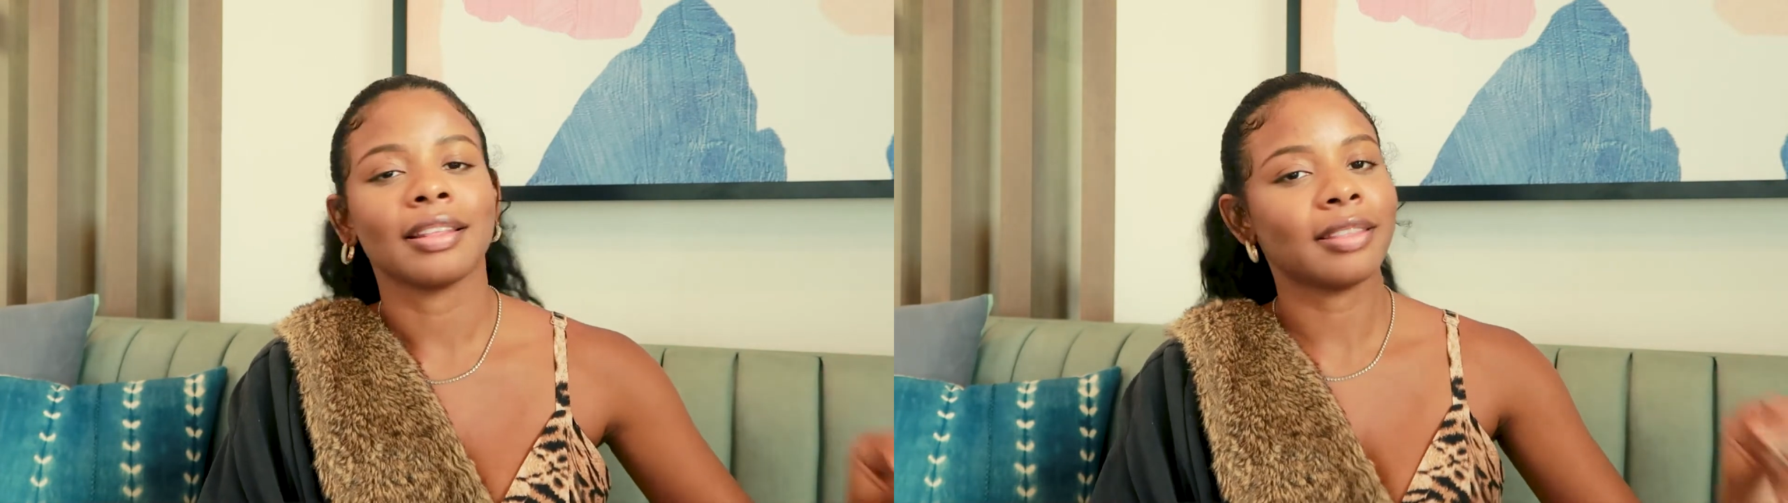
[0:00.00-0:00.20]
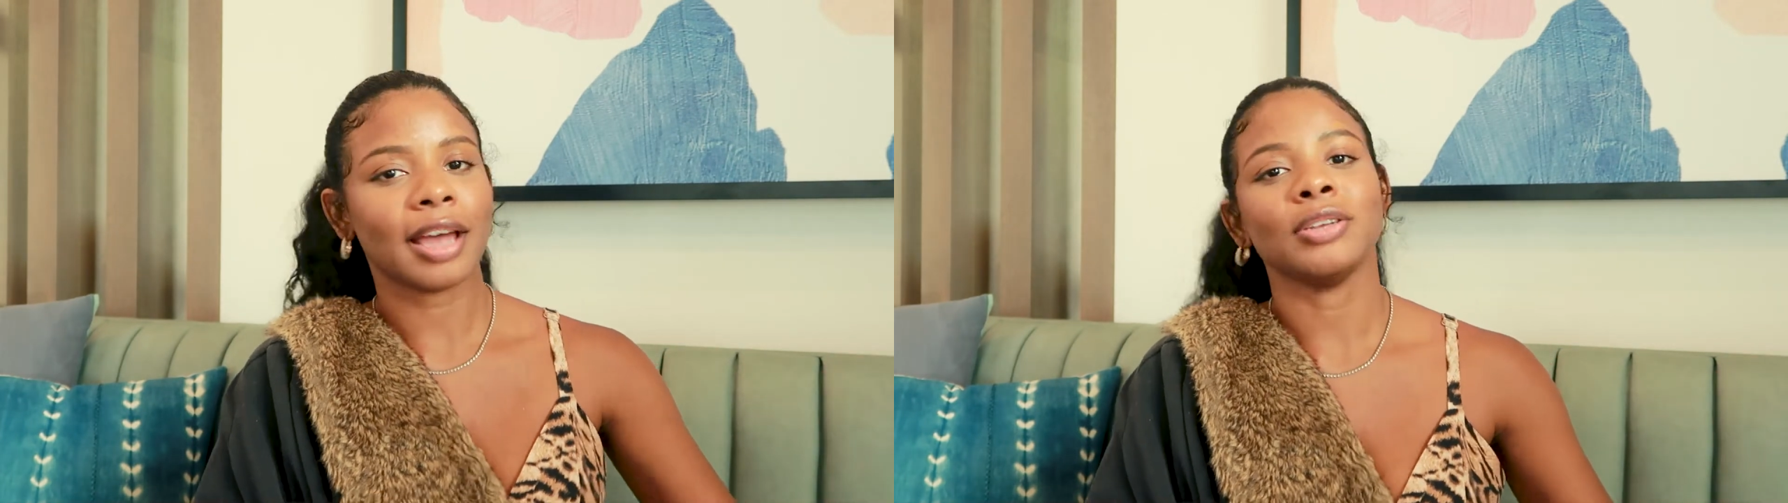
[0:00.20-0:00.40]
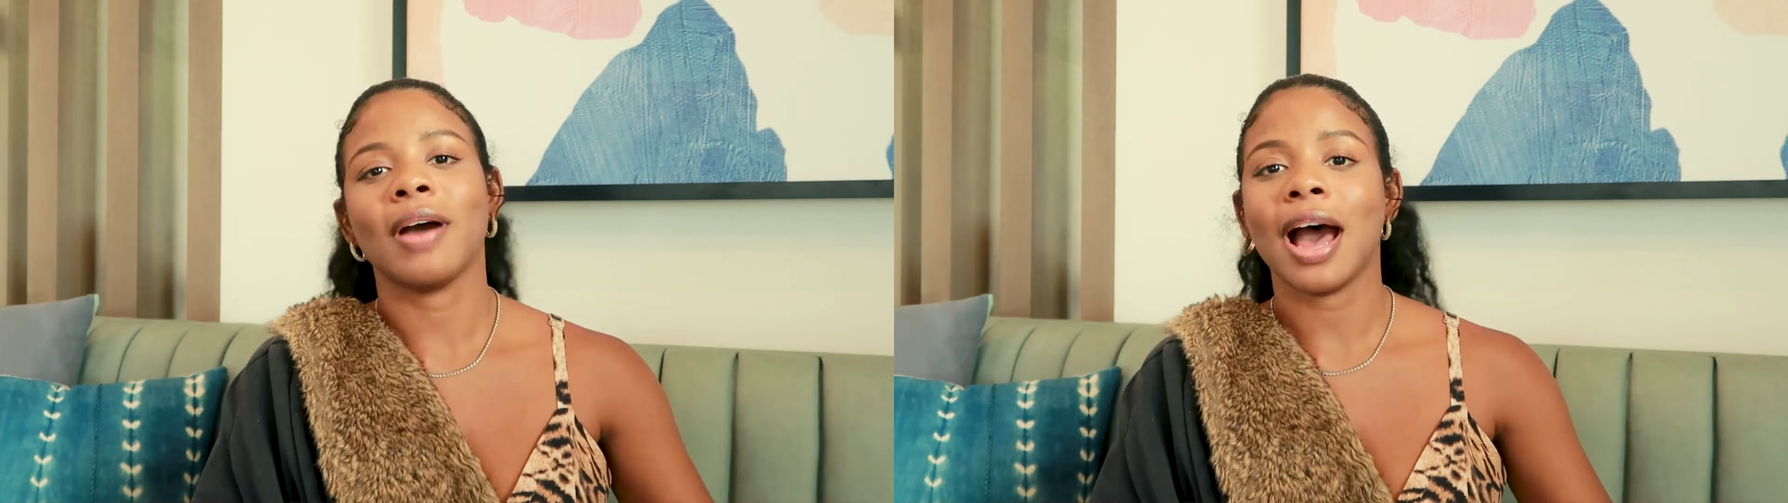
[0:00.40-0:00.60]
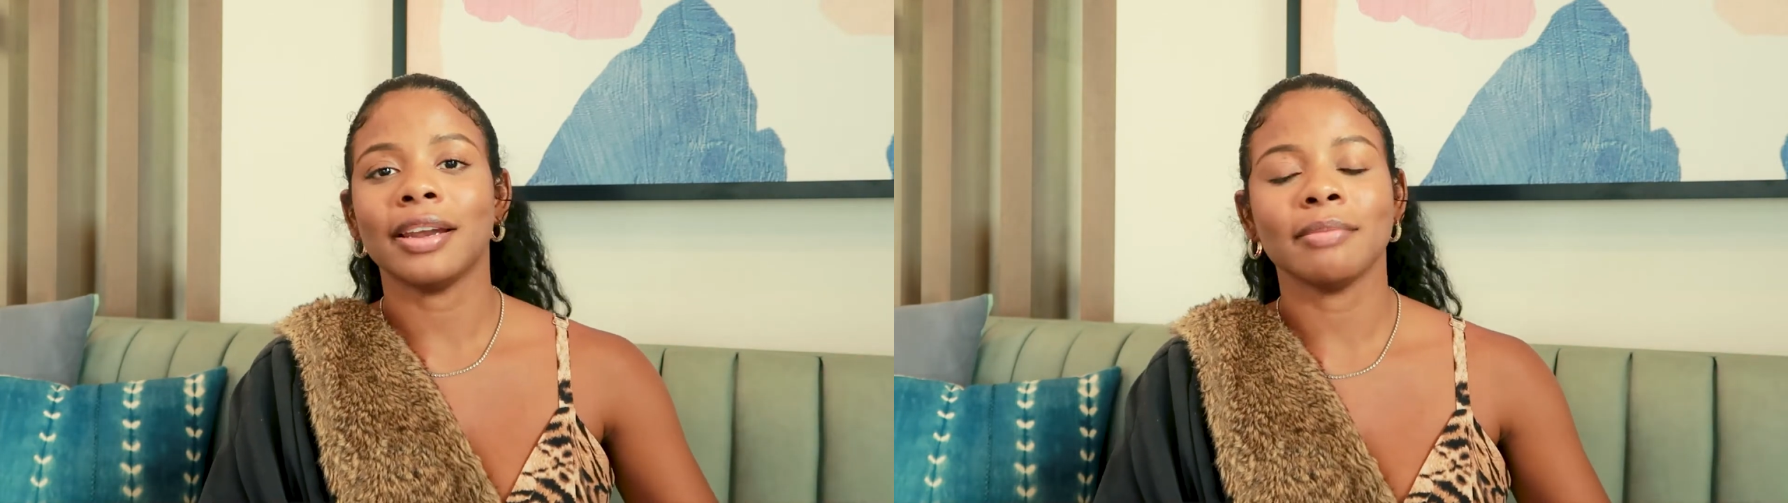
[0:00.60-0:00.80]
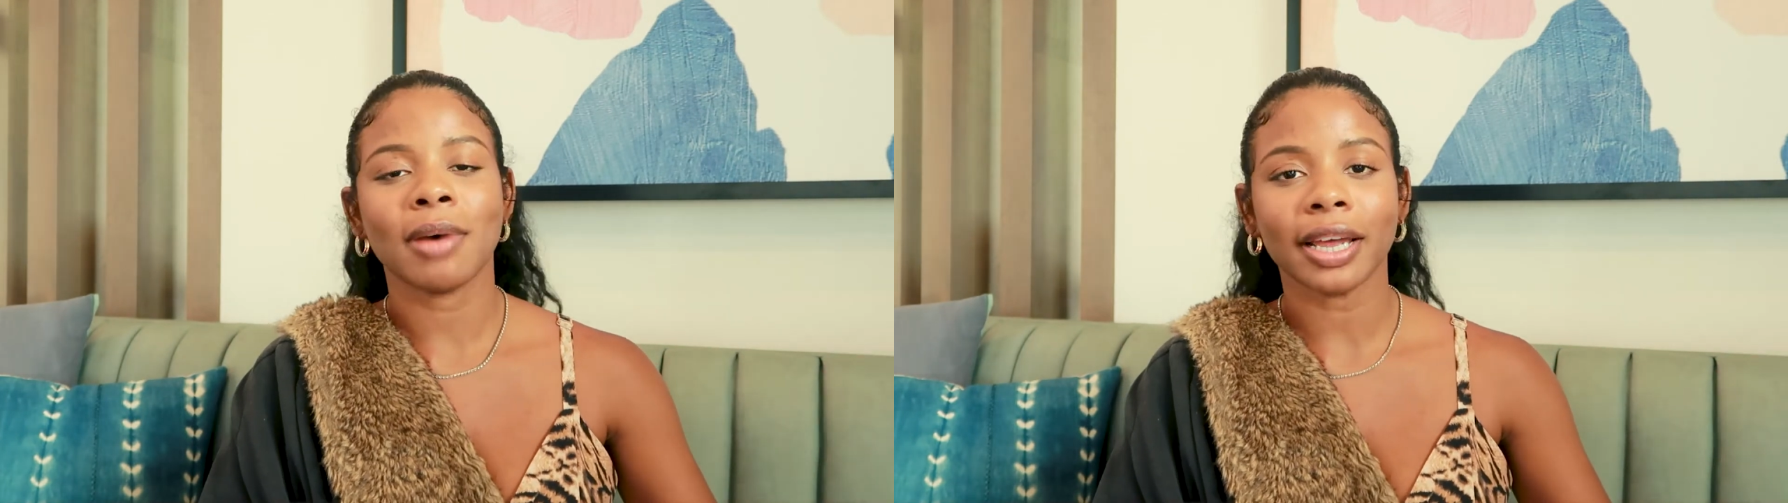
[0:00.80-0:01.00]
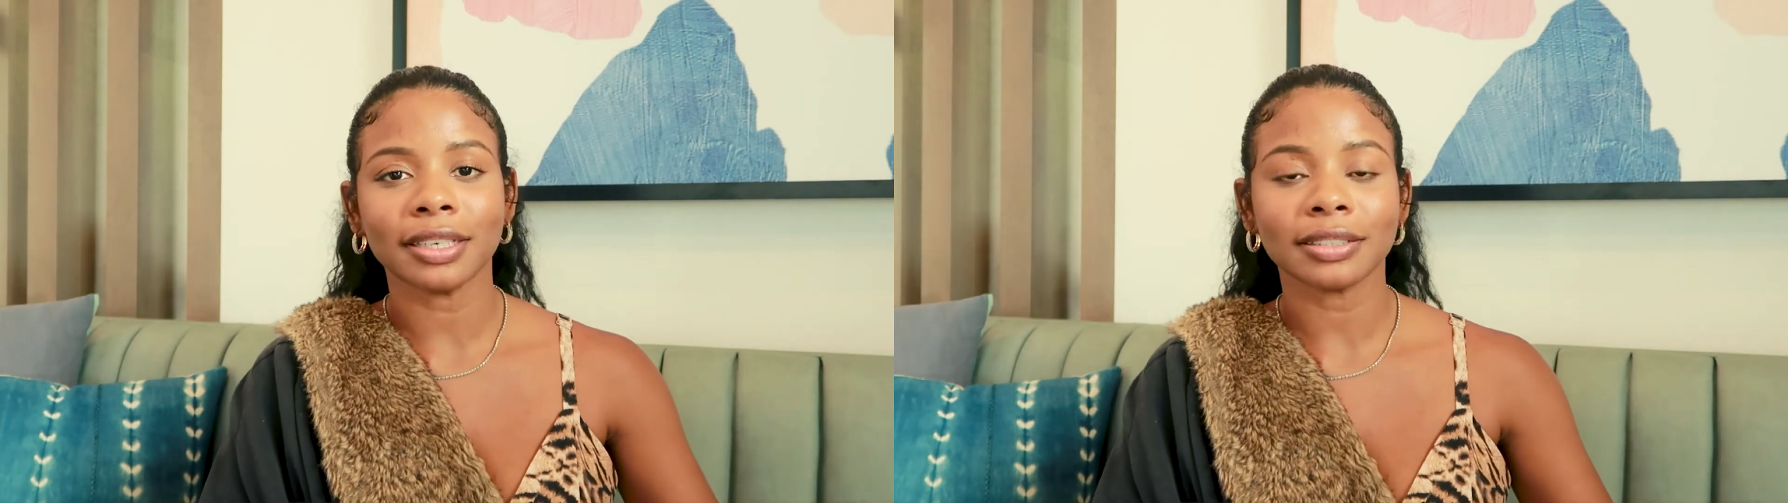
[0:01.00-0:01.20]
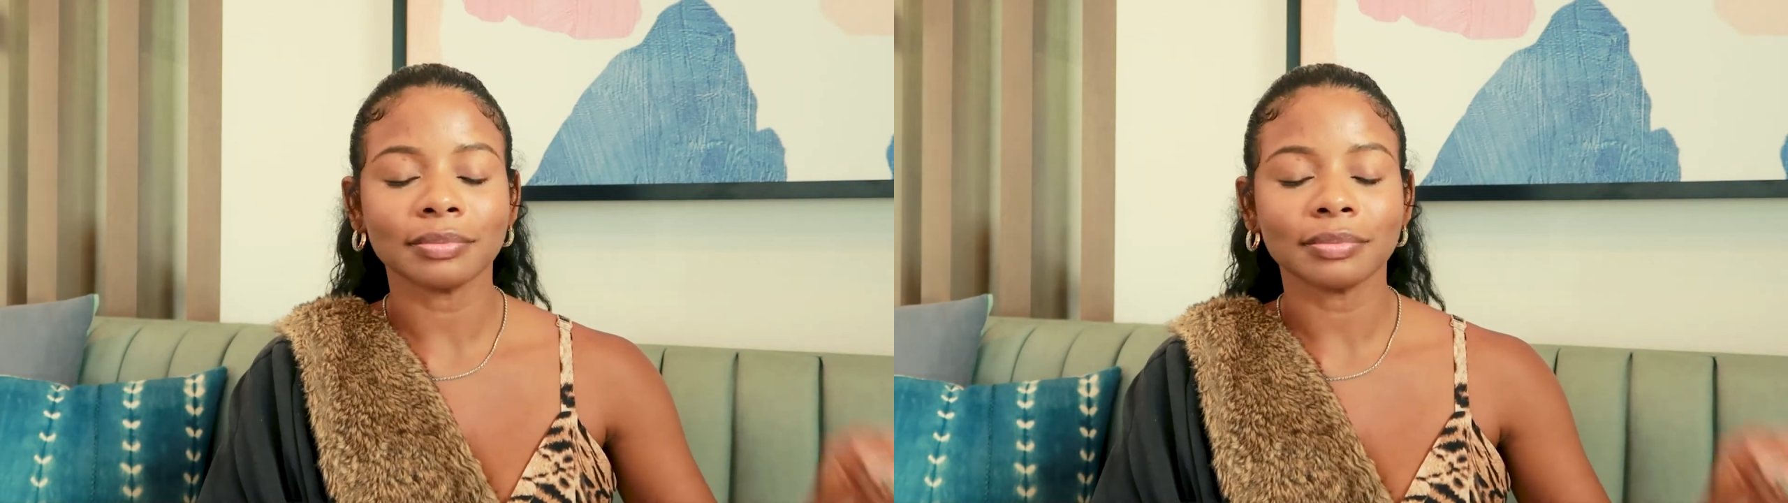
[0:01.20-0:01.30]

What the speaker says: that you had in mind.